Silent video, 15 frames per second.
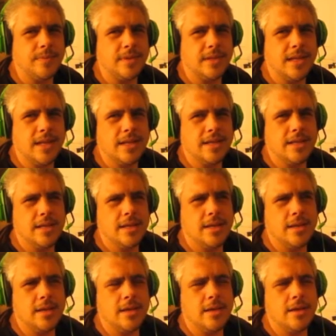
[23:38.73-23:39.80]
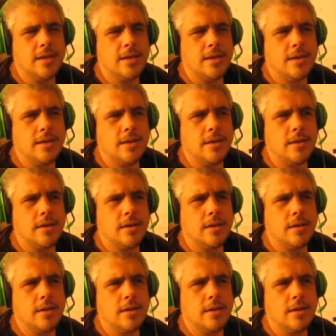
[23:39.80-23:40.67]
No one is speaking in this clip.